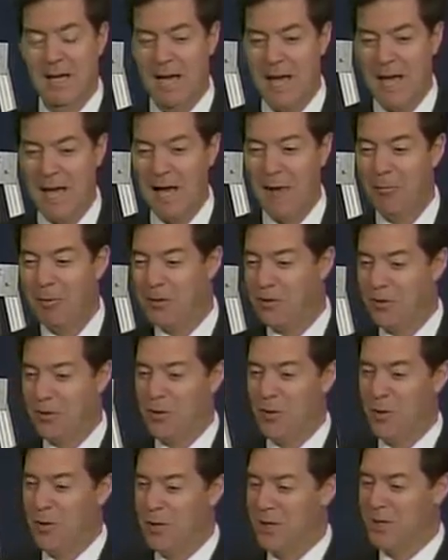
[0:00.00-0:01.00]
And what's
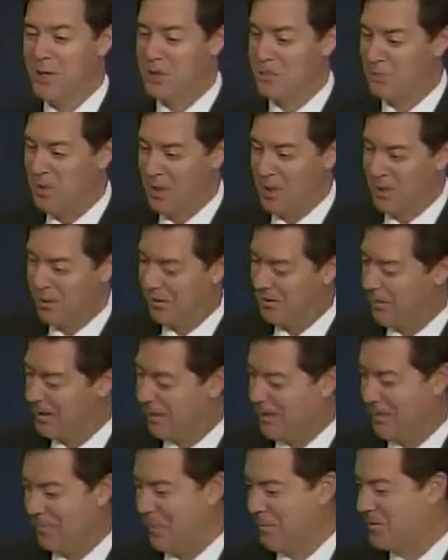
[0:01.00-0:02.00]
scored in this bill,
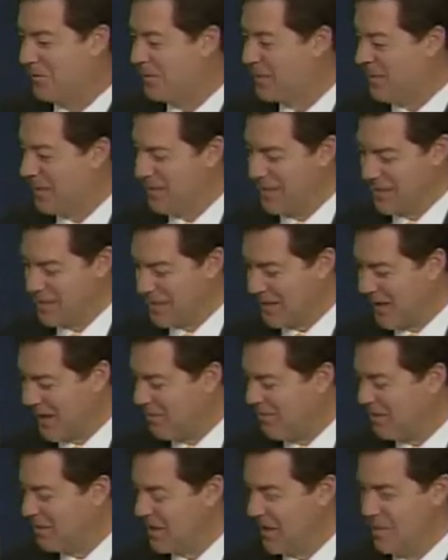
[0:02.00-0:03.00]
and we've seen this
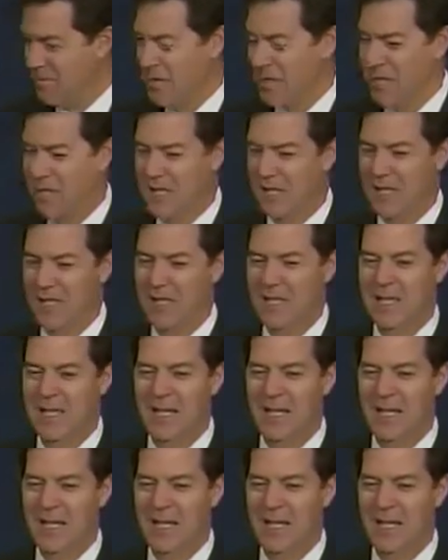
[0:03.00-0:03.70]
time and time again,